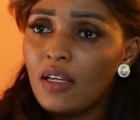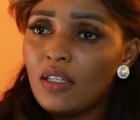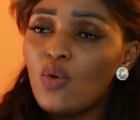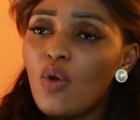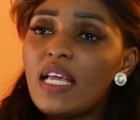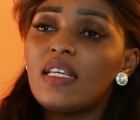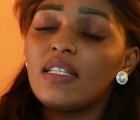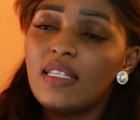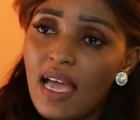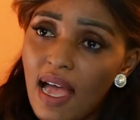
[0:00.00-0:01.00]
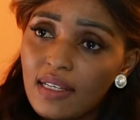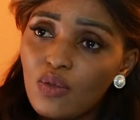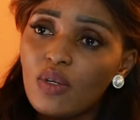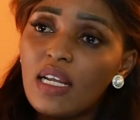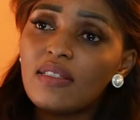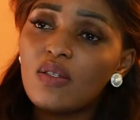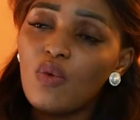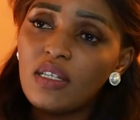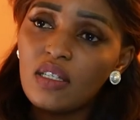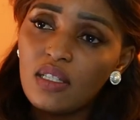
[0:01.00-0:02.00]
So I said, yeah, so that's
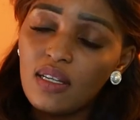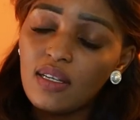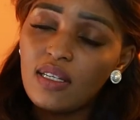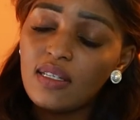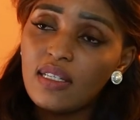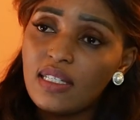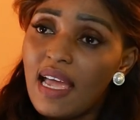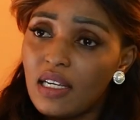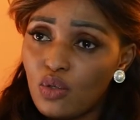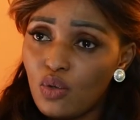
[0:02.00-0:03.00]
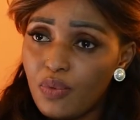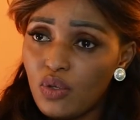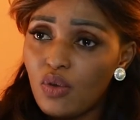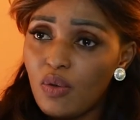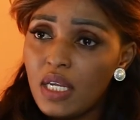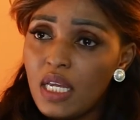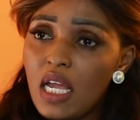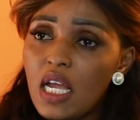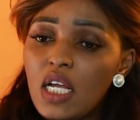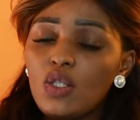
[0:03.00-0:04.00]
what the target supposed to be.
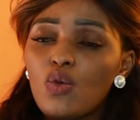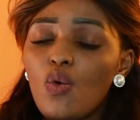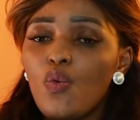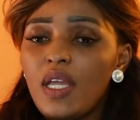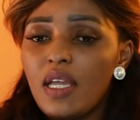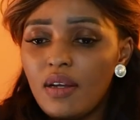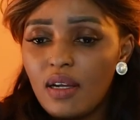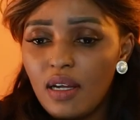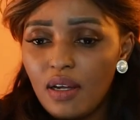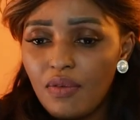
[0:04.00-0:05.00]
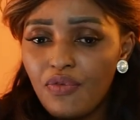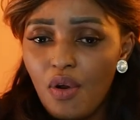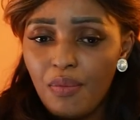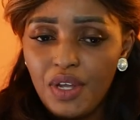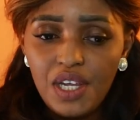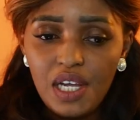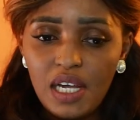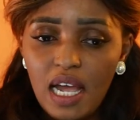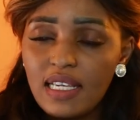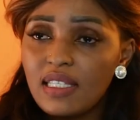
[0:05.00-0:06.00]
So we, from
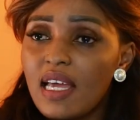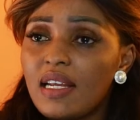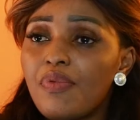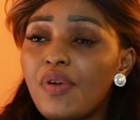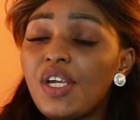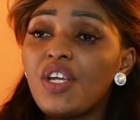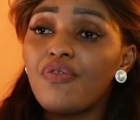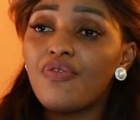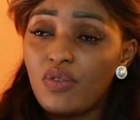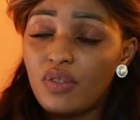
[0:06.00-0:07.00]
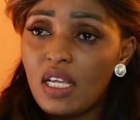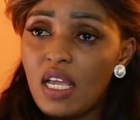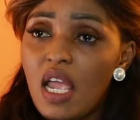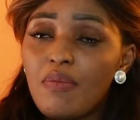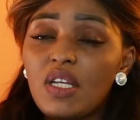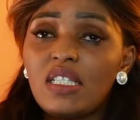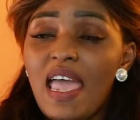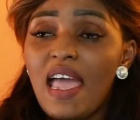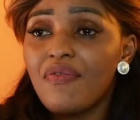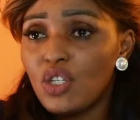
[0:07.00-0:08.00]
here, I start bringing fruits because I
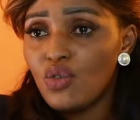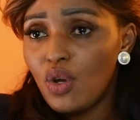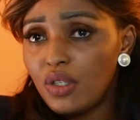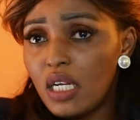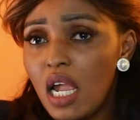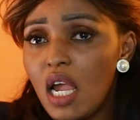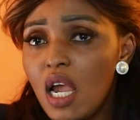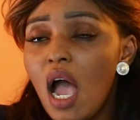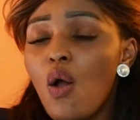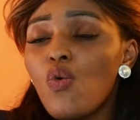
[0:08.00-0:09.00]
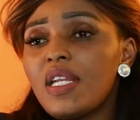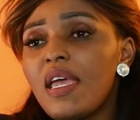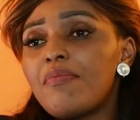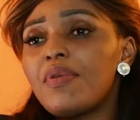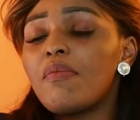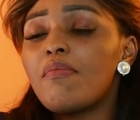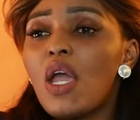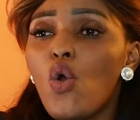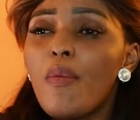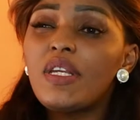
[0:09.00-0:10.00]
have a thought. How could I bring my
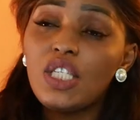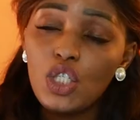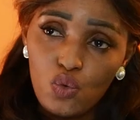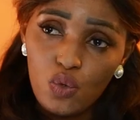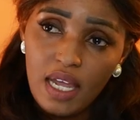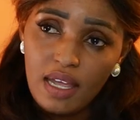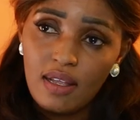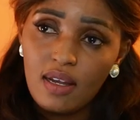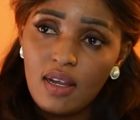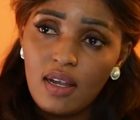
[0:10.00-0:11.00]
community together